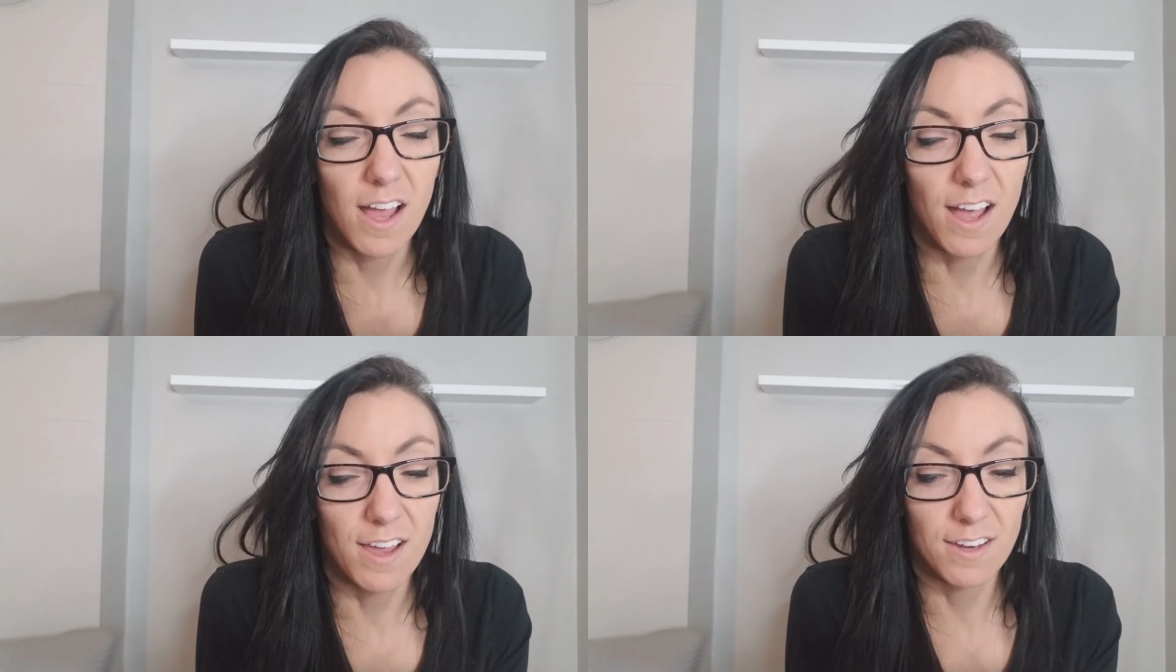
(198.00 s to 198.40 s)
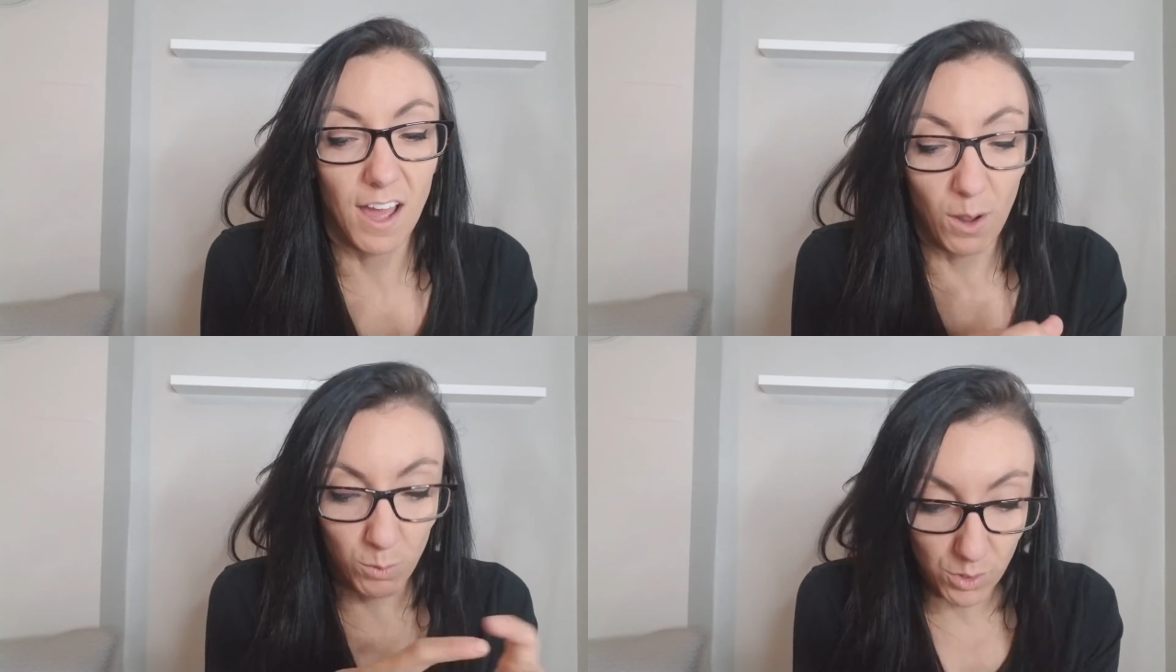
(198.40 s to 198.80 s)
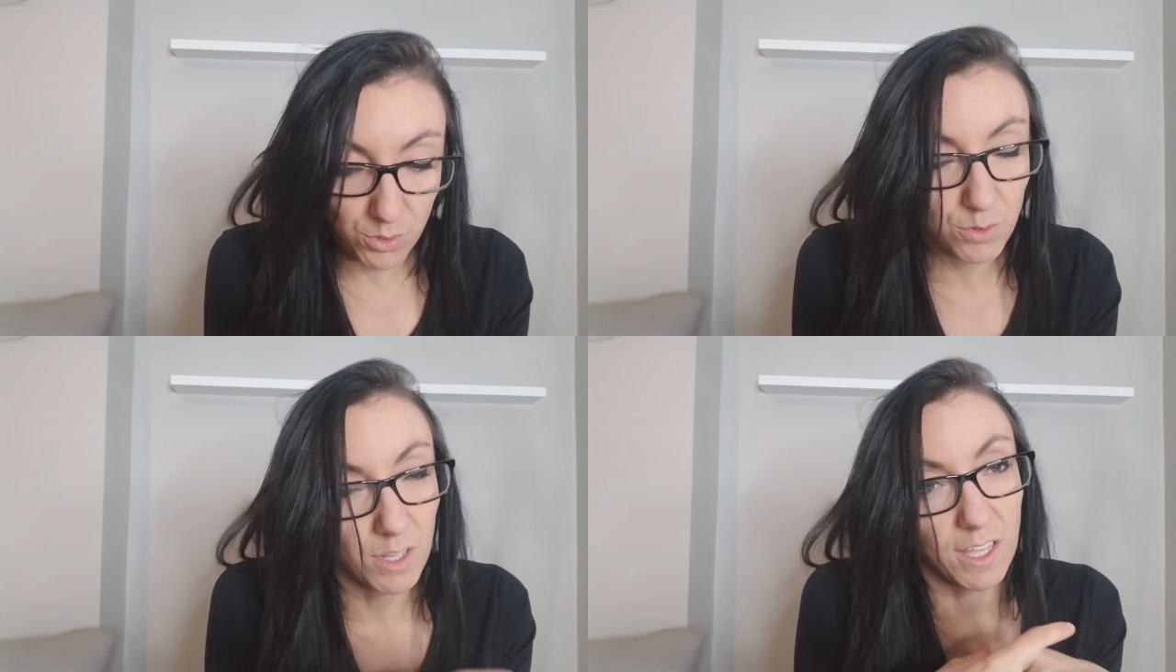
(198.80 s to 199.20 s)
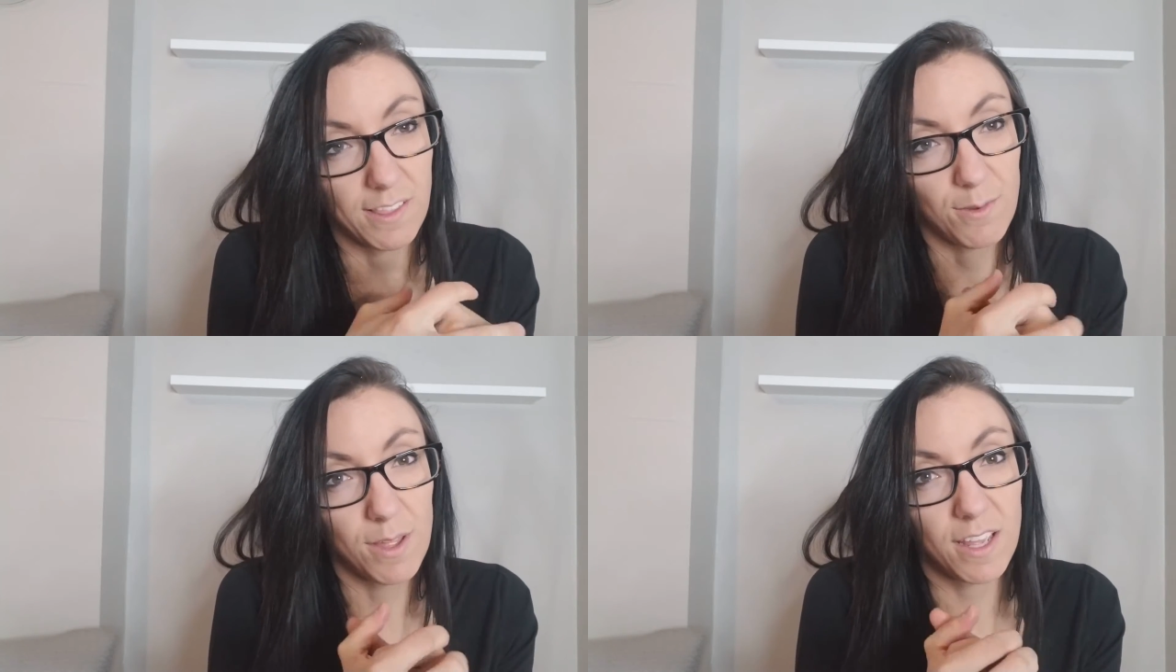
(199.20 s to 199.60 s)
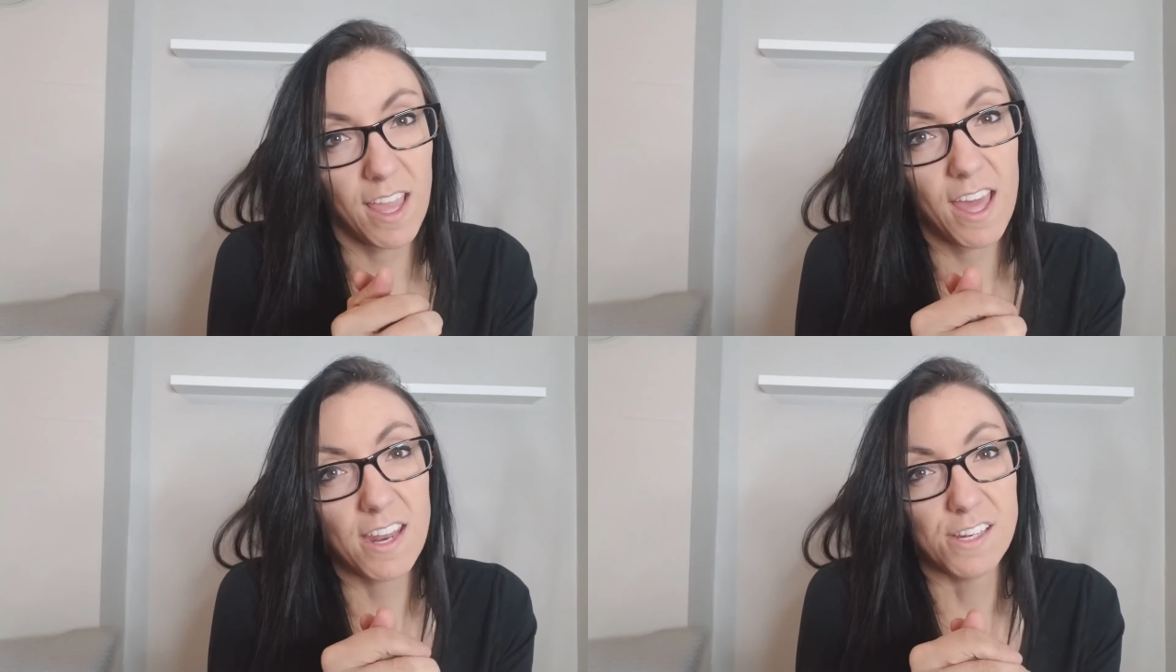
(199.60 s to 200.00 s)
And I want you to like do it
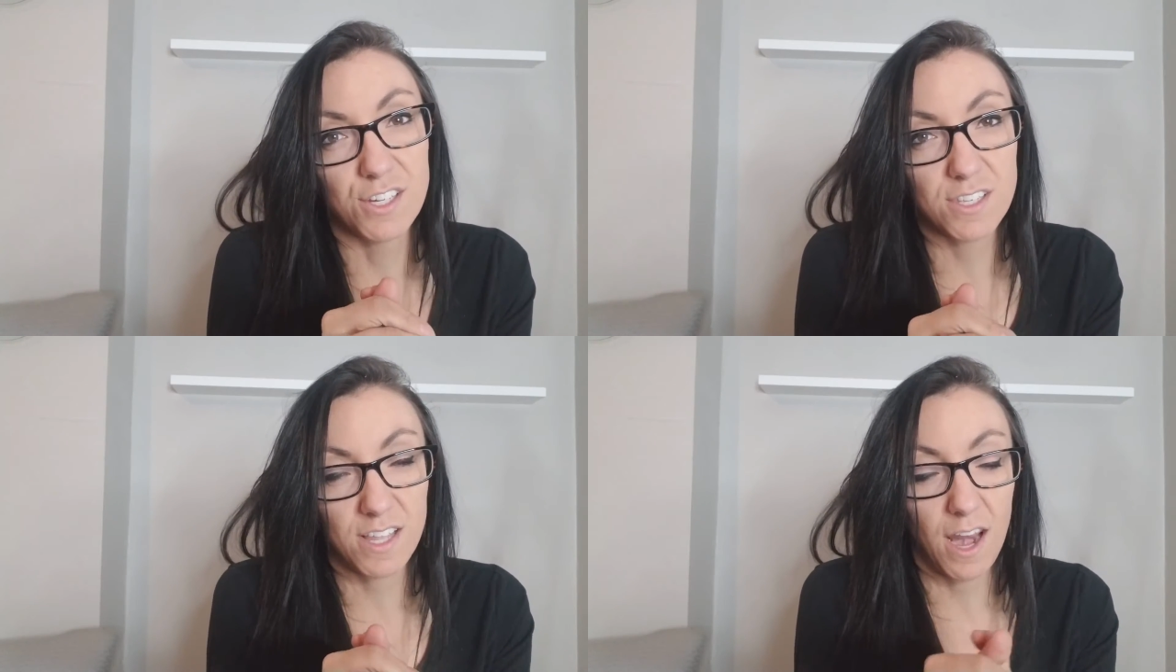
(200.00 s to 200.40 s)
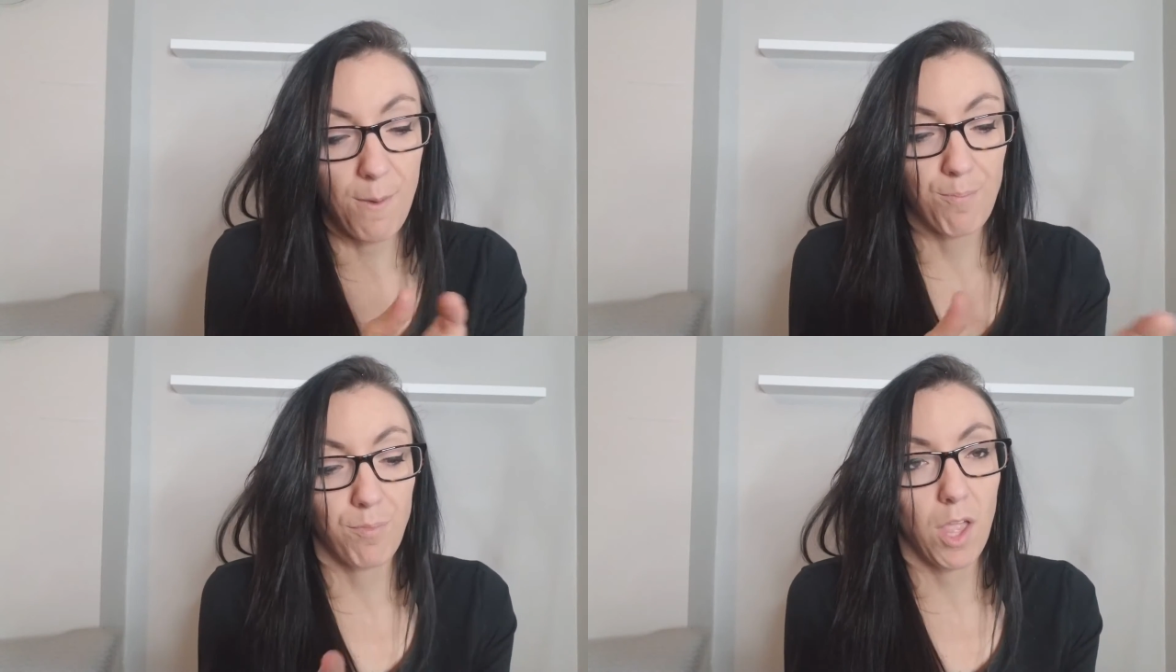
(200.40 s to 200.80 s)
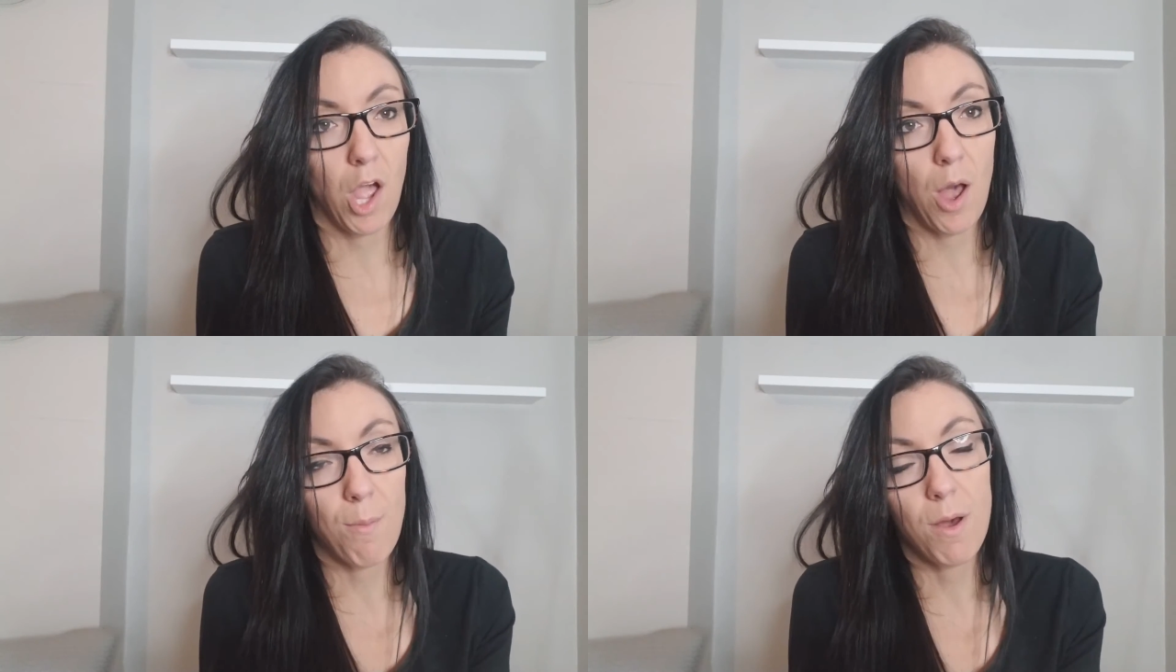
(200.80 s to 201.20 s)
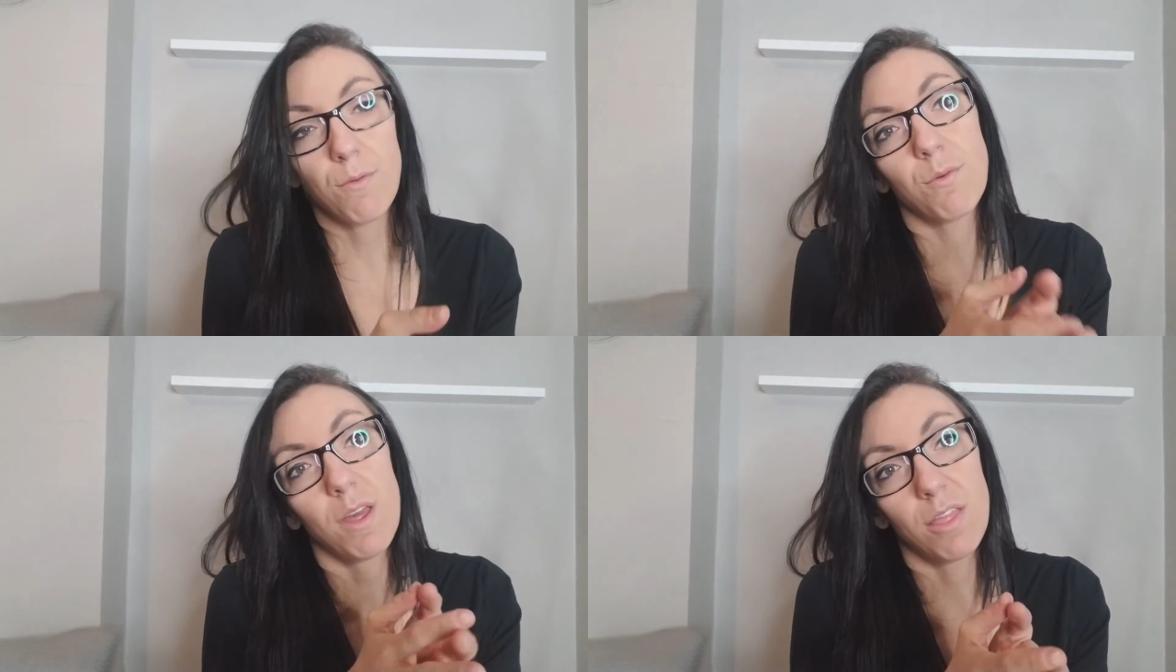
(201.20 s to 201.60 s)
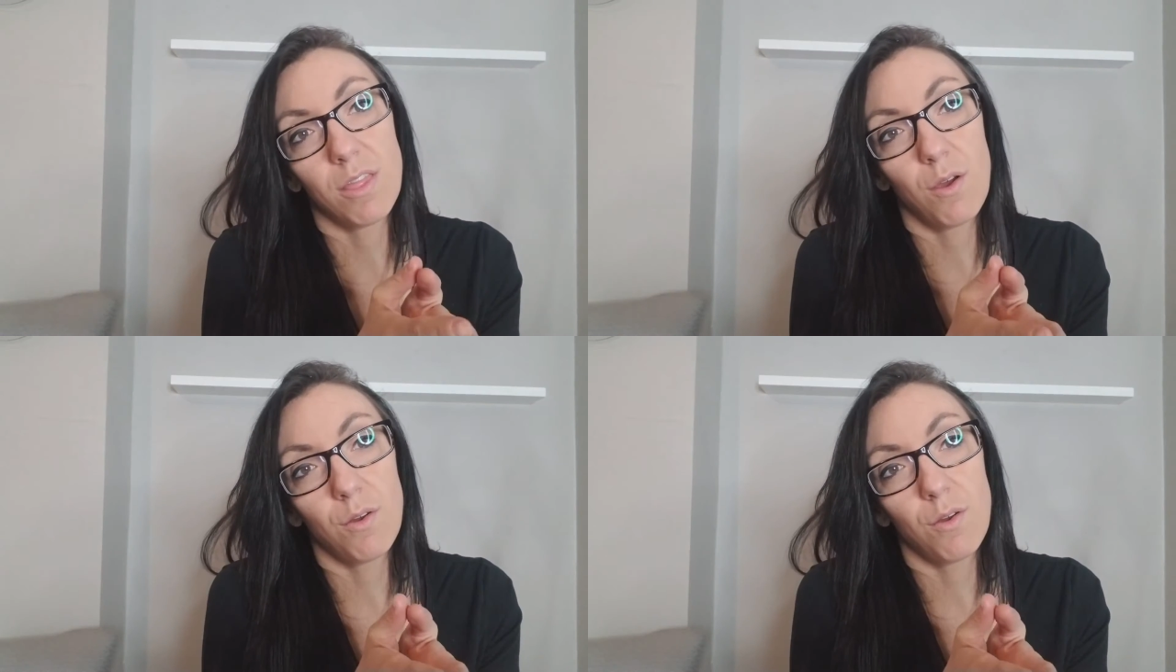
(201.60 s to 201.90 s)
again and just kind of come up with